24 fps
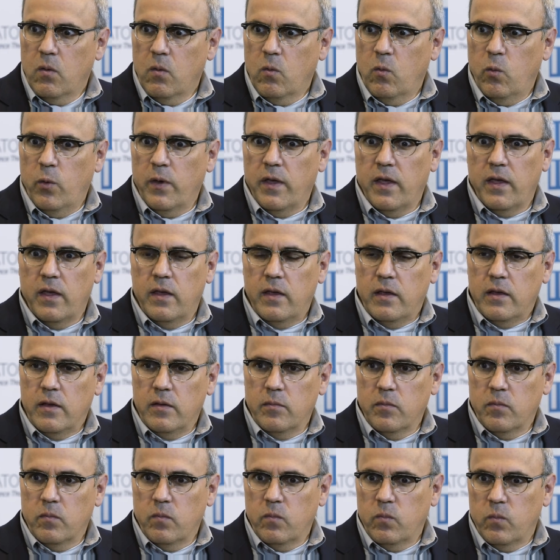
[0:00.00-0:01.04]
we,
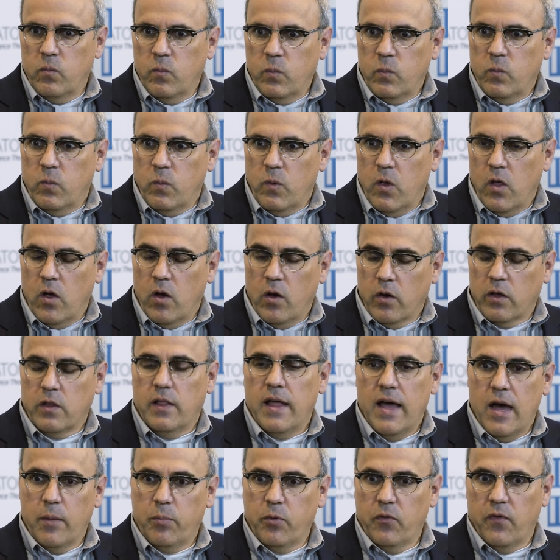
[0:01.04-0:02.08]
our
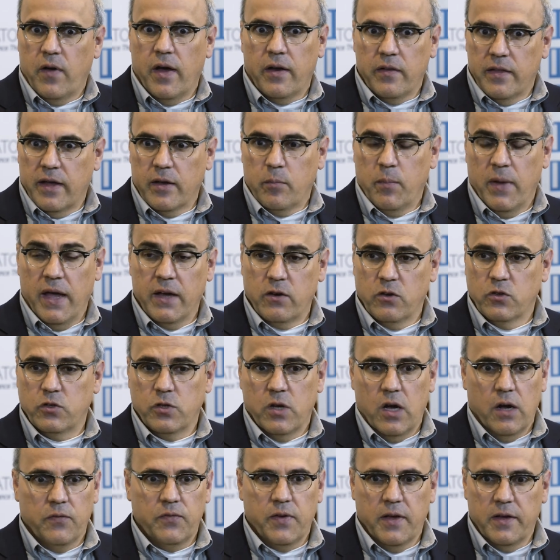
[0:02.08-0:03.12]
cloud provider like
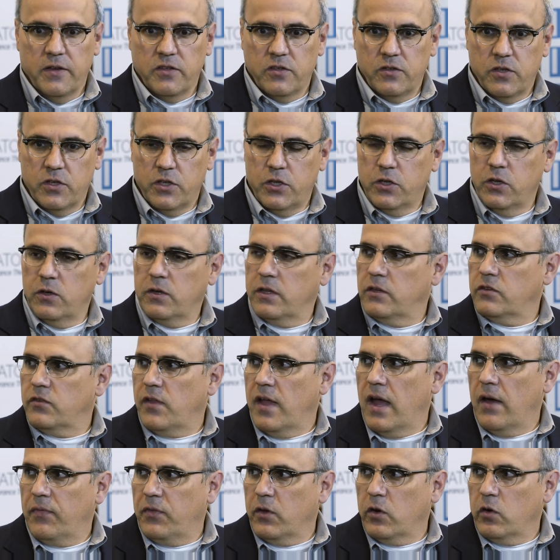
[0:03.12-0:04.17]
Microsoft has security
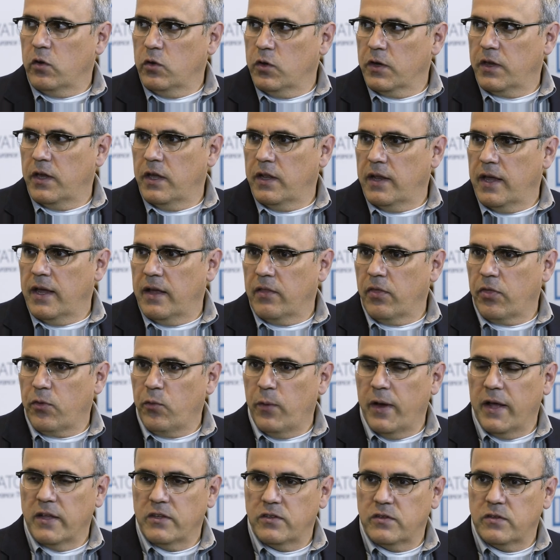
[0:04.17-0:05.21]
staff that are looking at
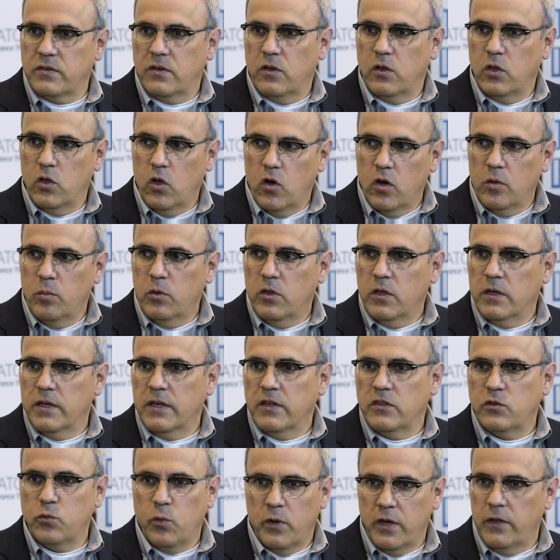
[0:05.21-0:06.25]
threats
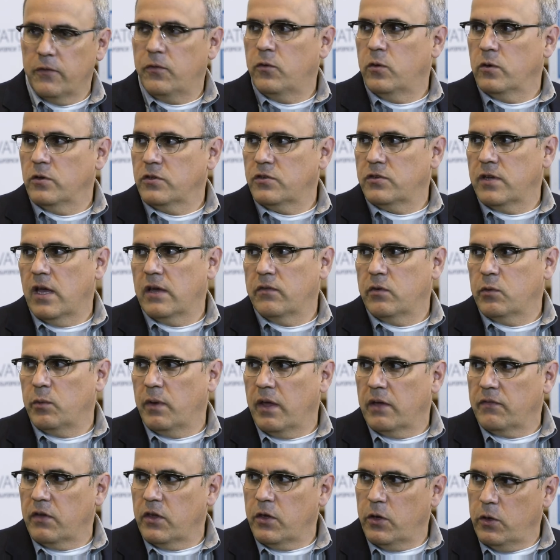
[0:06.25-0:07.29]
globally 24/7. We
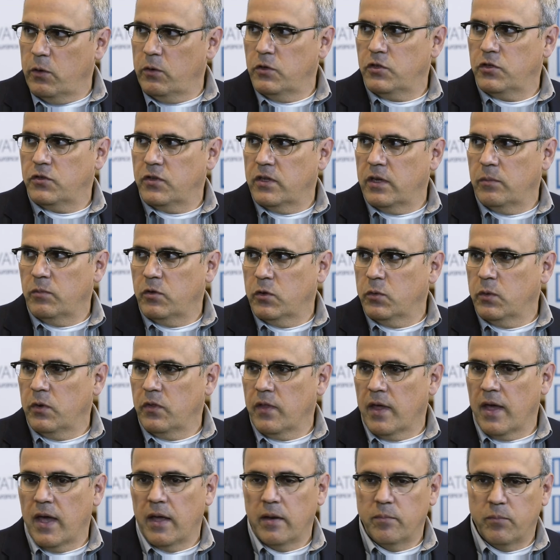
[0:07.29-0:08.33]
have a huge team doing
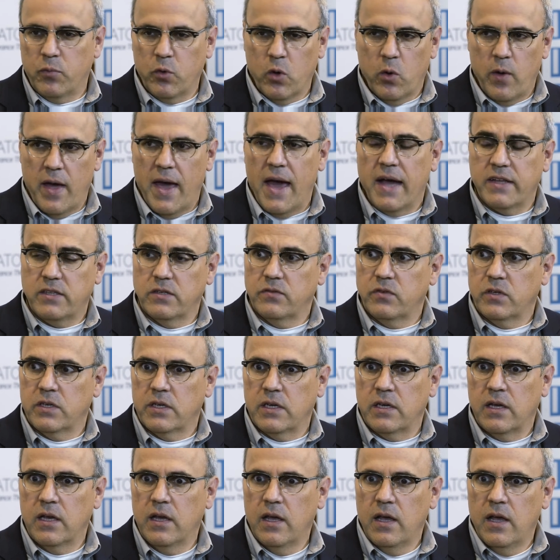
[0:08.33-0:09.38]
that
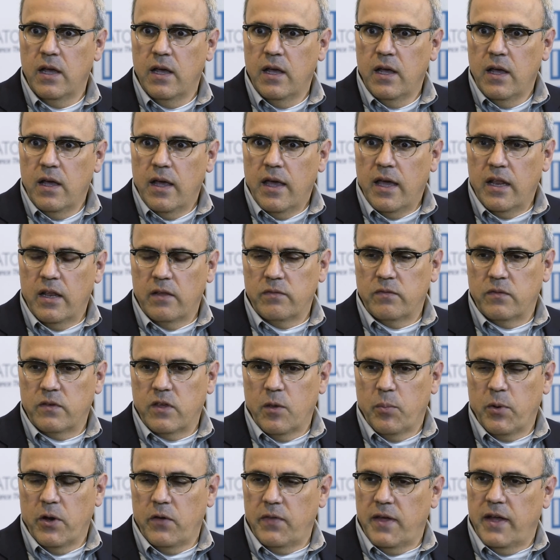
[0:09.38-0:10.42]
proactively. And then
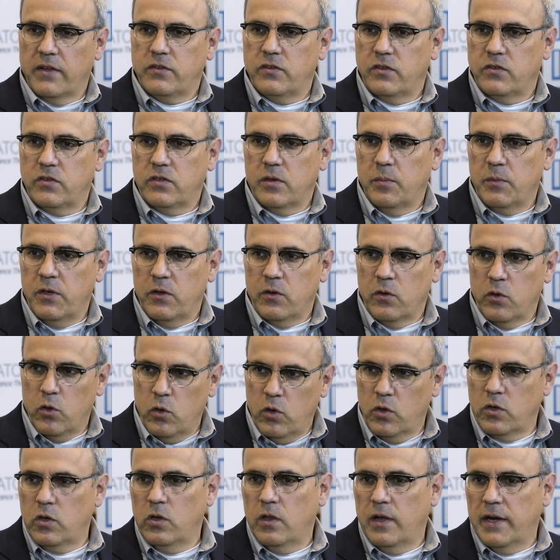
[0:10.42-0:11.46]
compare that to some of your
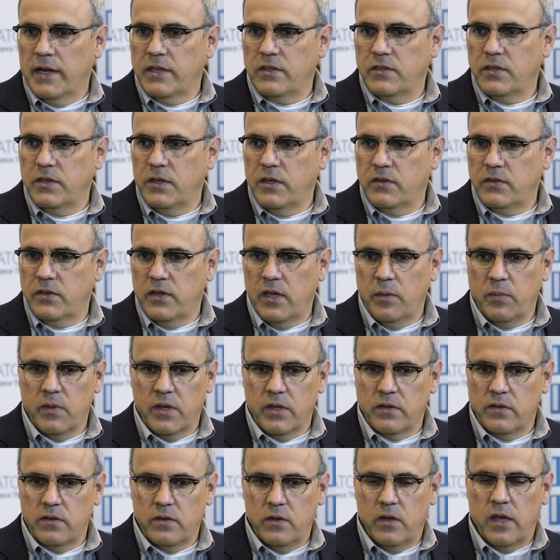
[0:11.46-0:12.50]
local IT team
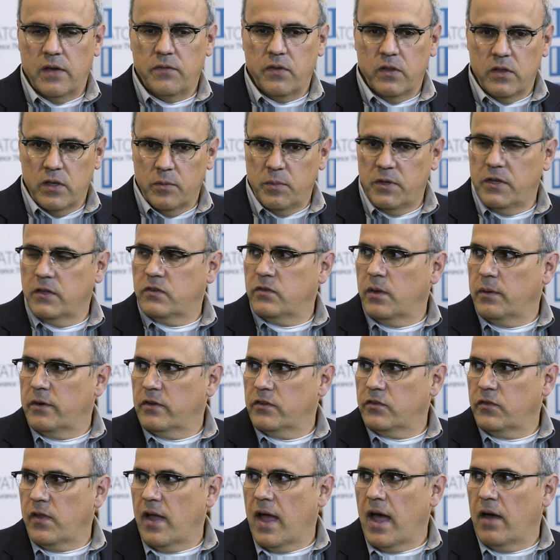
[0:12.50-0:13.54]
that you have a limited amount of
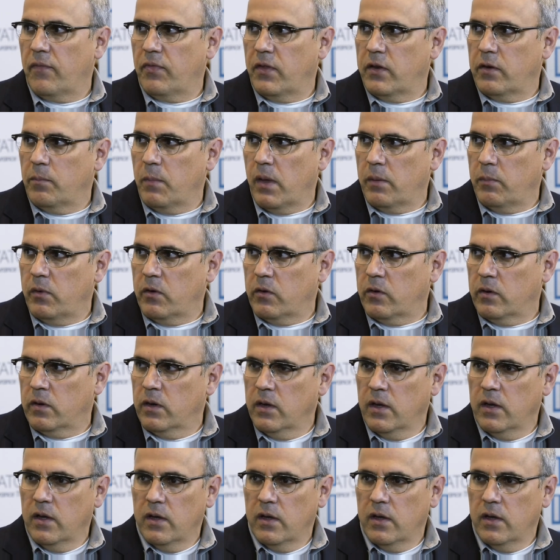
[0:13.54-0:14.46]
staff that maybe are